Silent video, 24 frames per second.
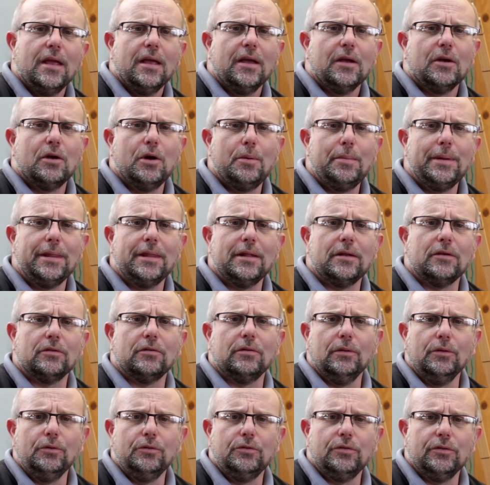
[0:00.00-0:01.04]
Could be that it's
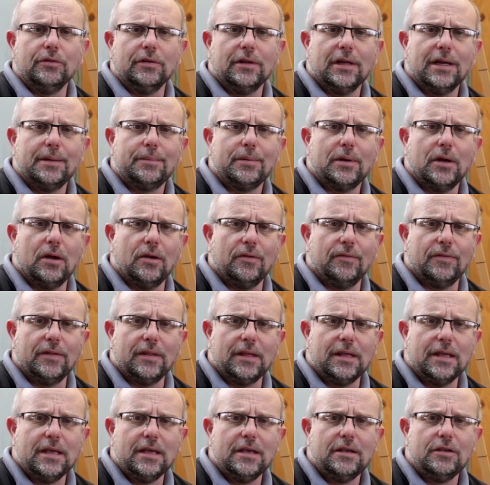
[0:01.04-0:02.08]
loosened up over the
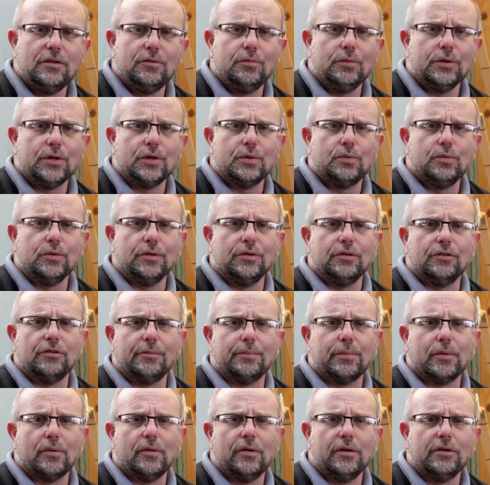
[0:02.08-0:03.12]
years, which wouldn't
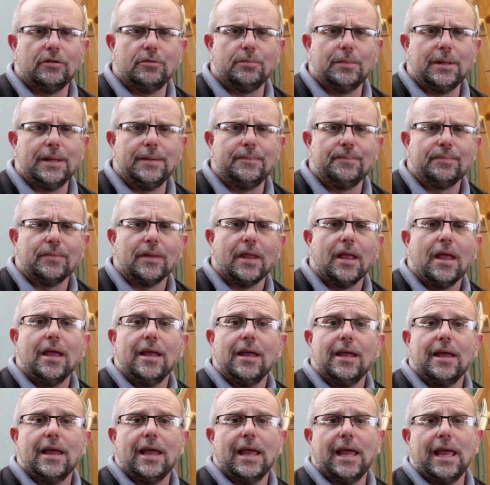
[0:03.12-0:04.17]
surprise me.
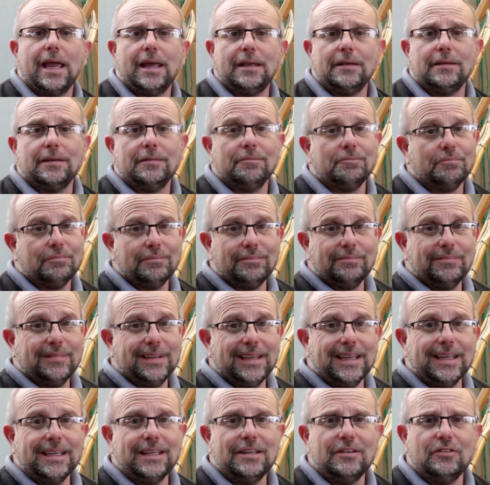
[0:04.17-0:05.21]
And
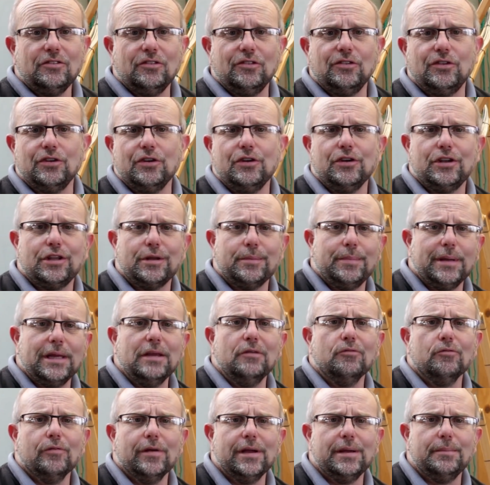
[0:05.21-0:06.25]
it is due to be
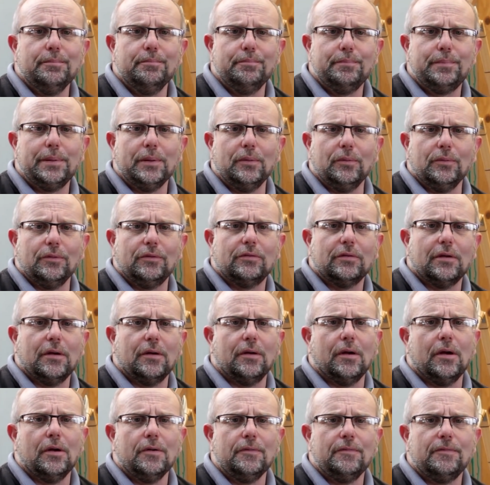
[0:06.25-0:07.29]
rebuilt, so
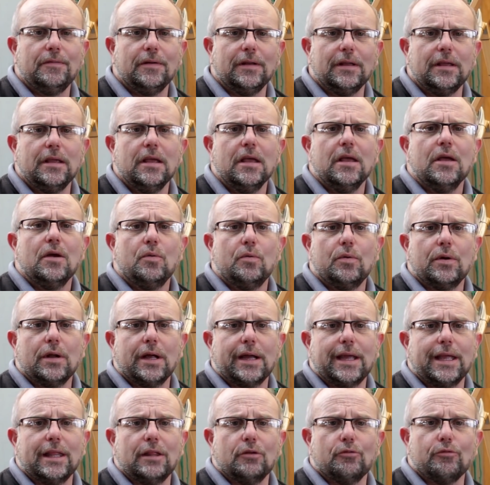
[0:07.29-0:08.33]
hopefully when I
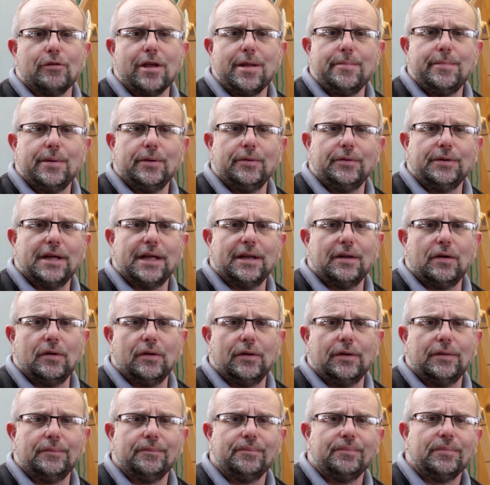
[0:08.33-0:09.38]
get the rebuild done on
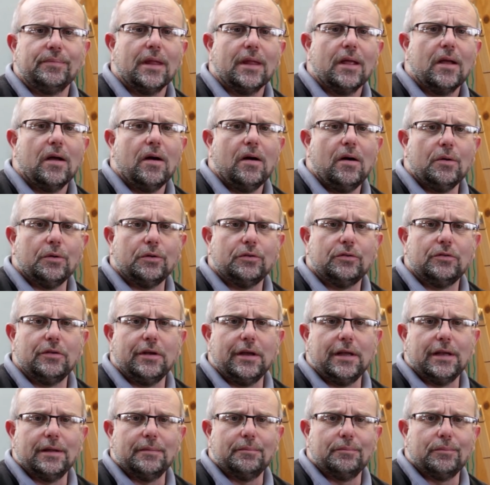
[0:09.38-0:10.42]
it, I'll see
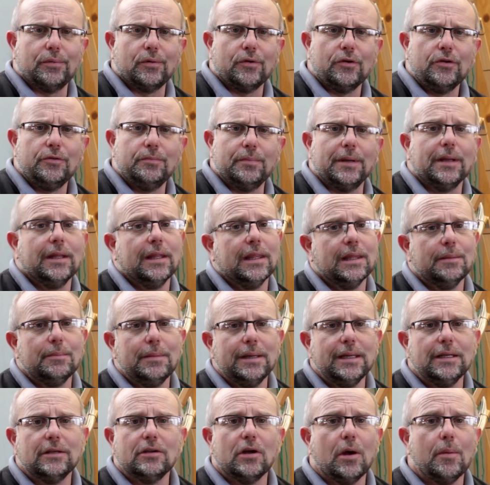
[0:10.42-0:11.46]
an improvement. In the
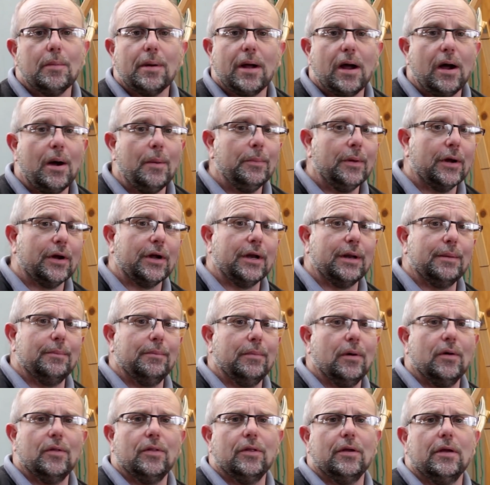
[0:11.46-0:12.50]
meantime, I'm not going to
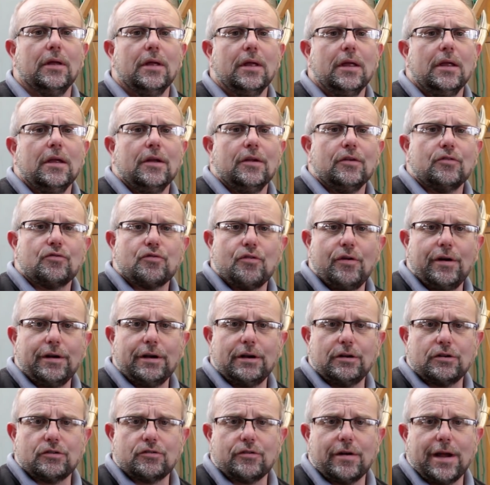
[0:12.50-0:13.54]
bother trying to
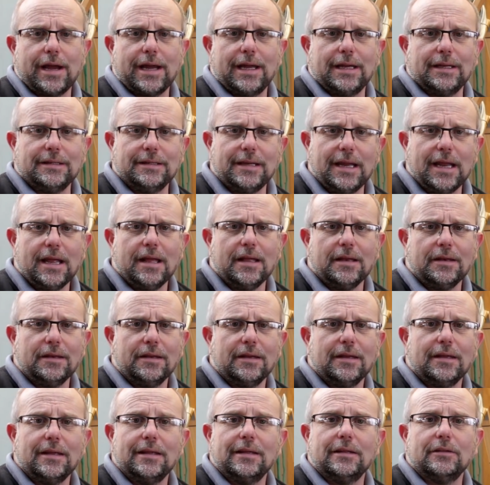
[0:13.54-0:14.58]
track it down.
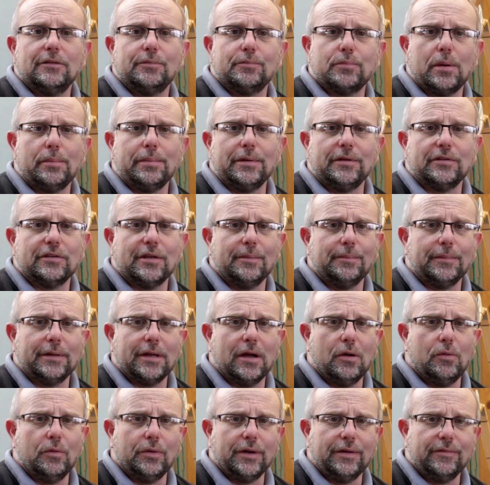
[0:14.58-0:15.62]
It's probably something I
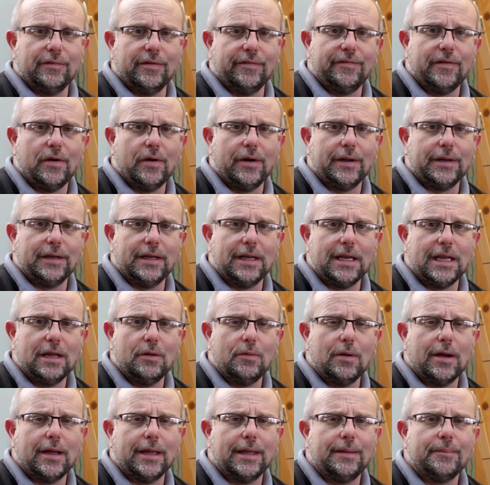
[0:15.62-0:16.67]
will never find
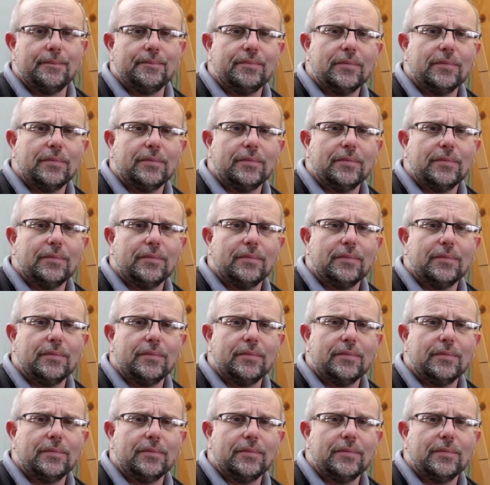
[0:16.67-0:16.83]
anyway.